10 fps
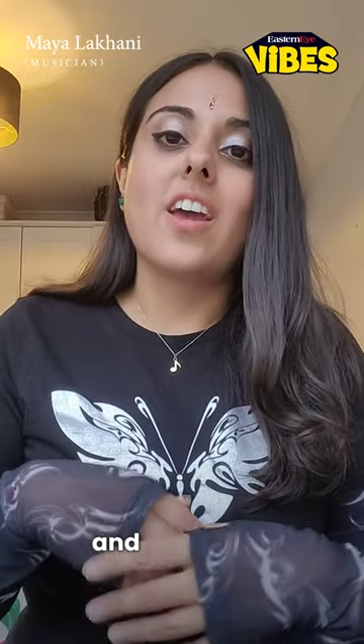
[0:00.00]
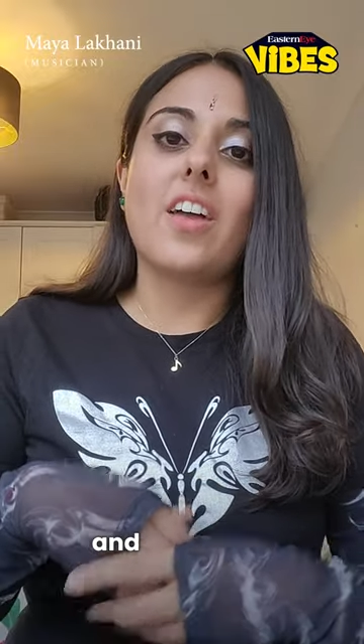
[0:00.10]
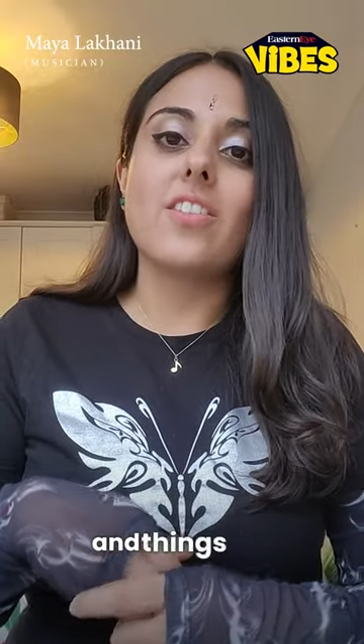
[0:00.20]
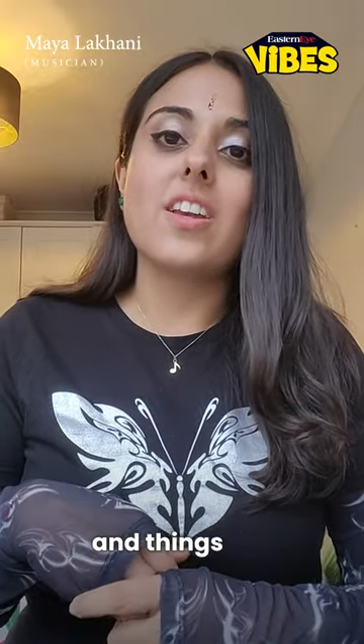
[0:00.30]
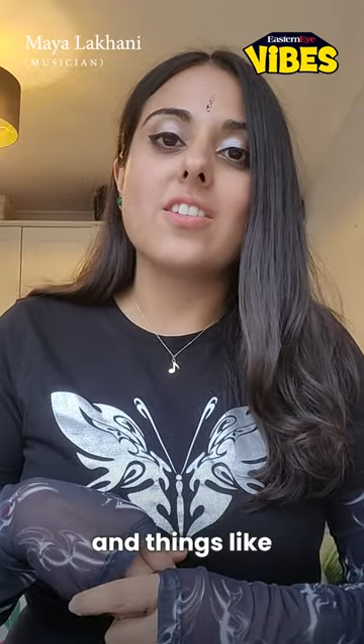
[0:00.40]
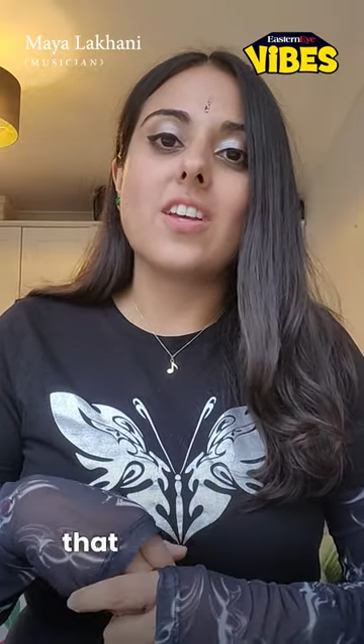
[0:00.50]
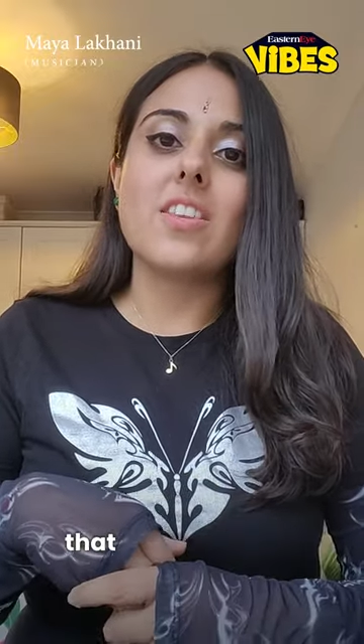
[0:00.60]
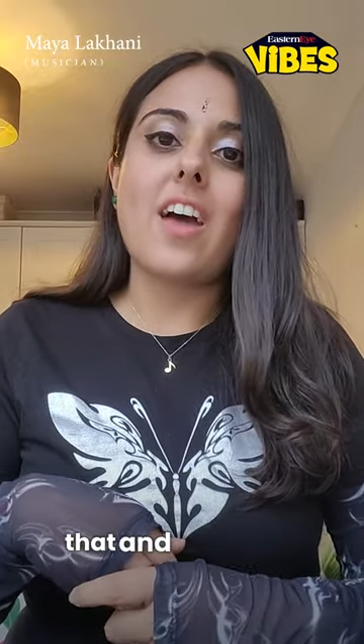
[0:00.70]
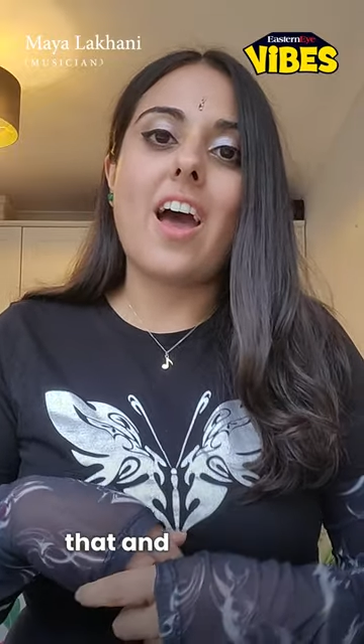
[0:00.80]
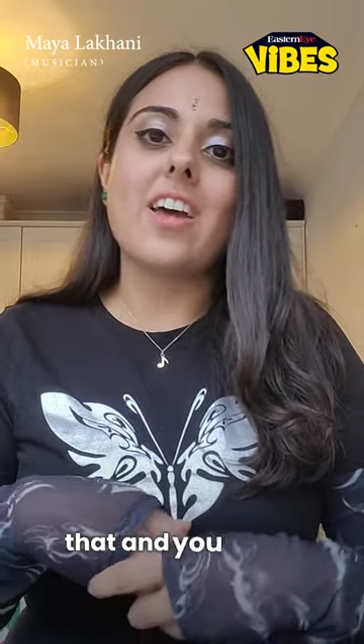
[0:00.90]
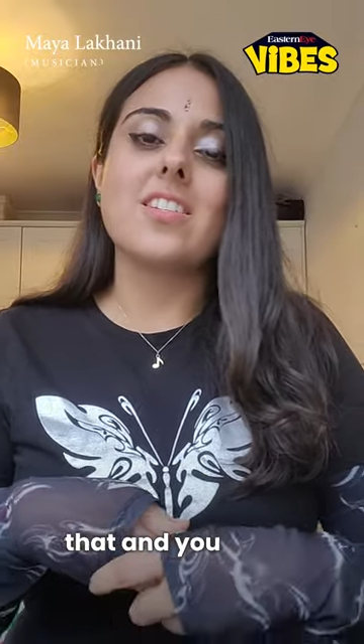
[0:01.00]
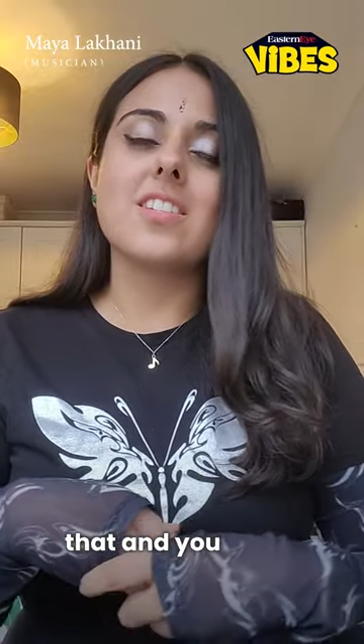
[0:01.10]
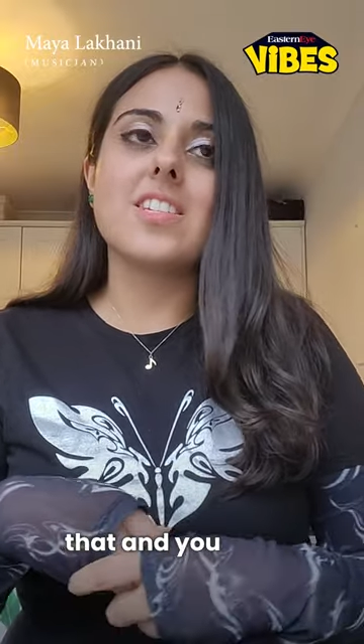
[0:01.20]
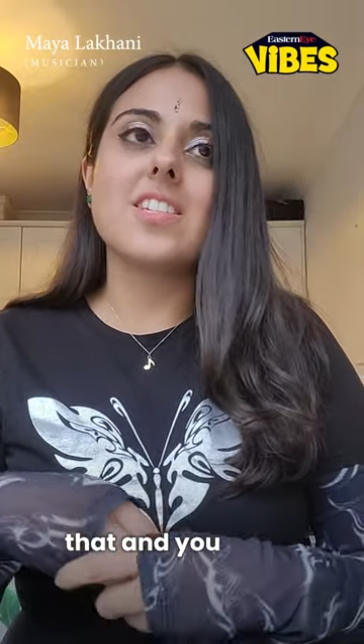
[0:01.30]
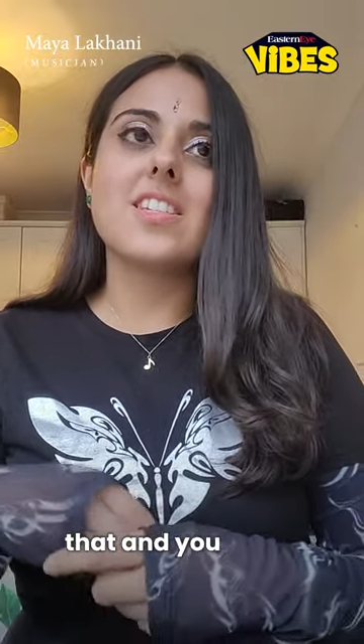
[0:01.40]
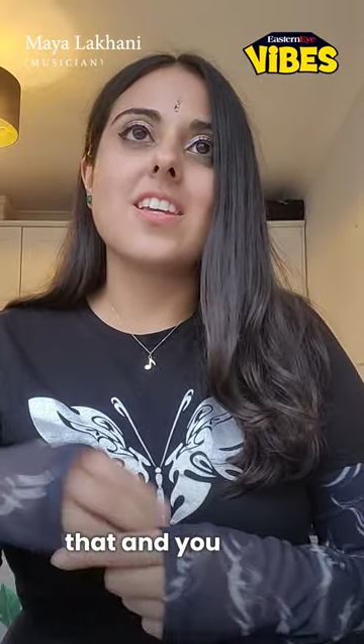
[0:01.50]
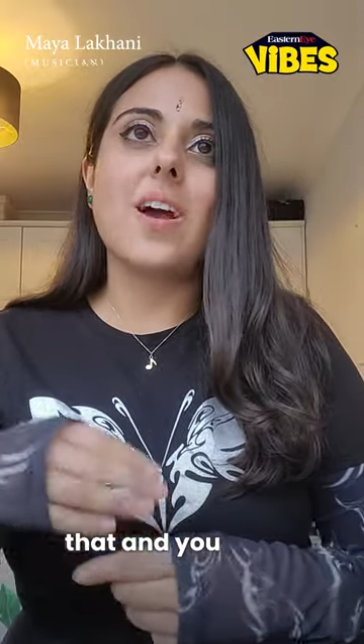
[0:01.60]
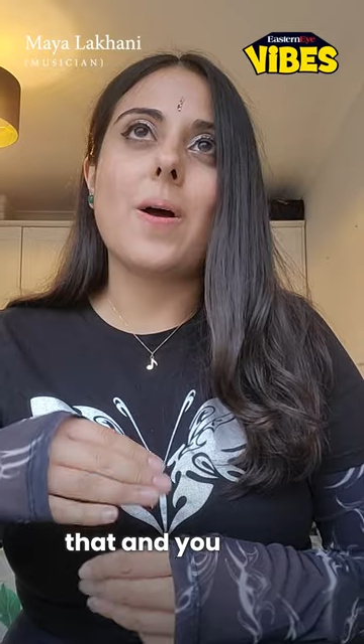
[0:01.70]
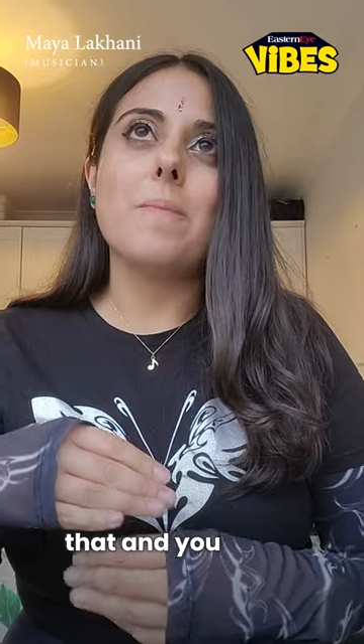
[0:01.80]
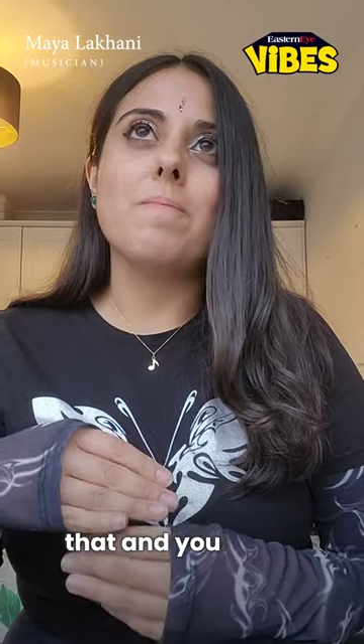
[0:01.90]
and things like that and
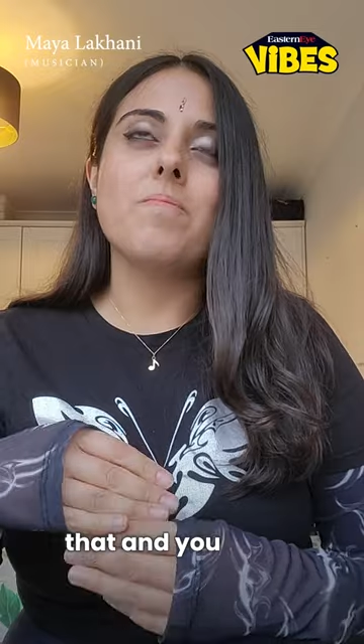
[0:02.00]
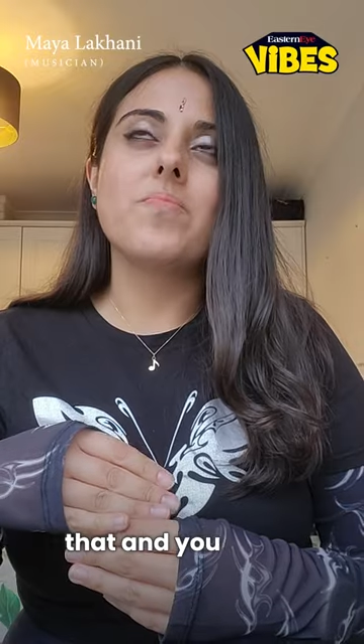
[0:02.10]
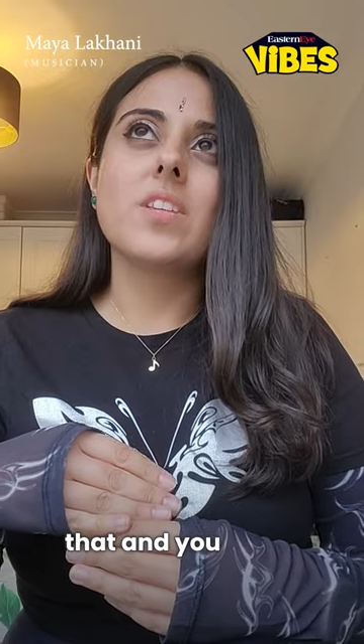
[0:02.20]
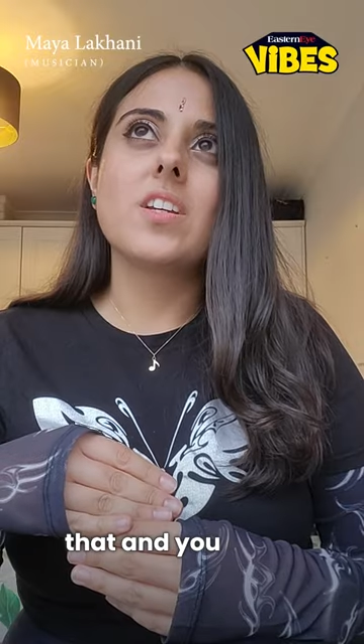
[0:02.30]
um,